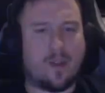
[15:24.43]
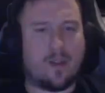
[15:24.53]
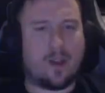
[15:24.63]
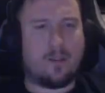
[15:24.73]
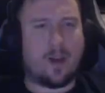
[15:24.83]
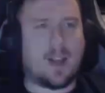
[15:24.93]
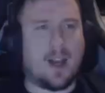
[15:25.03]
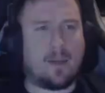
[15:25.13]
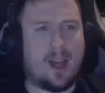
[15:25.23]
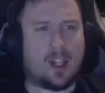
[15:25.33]
Get my
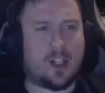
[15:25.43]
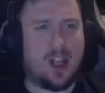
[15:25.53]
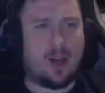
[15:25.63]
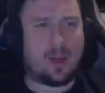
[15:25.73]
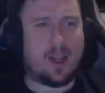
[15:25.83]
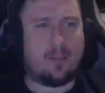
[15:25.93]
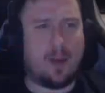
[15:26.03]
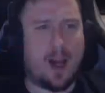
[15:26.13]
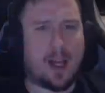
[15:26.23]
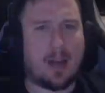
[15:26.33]
Damnation up. Get a
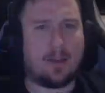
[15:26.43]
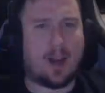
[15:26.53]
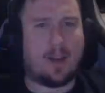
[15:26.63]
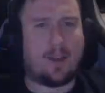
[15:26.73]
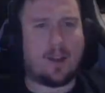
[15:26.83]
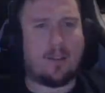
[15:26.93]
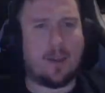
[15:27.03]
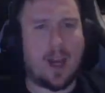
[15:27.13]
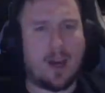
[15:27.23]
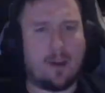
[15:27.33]
Mind Games off on the
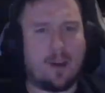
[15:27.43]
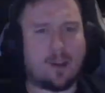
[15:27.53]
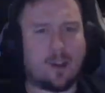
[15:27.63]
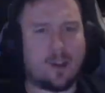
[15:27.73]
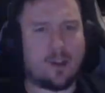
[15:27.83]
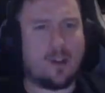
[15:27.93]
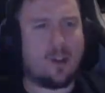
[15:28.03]
BM Hunter.